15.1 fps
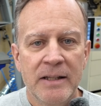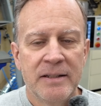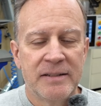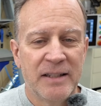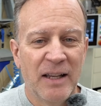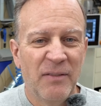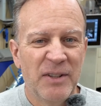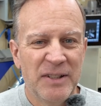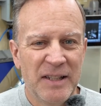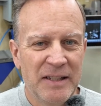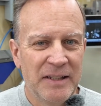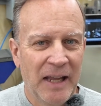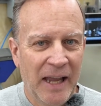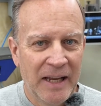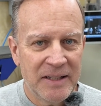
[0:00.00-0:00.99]
17
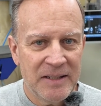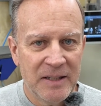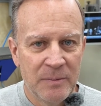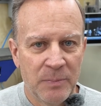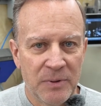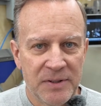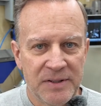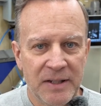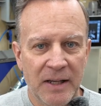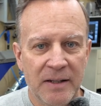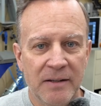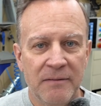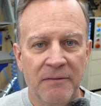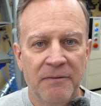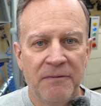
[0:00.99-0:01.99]
to 18%
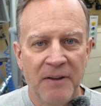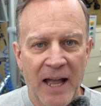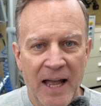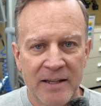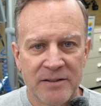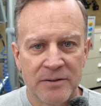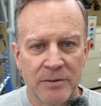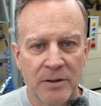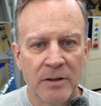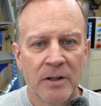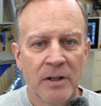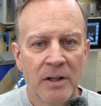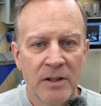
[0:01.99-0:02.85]
faster.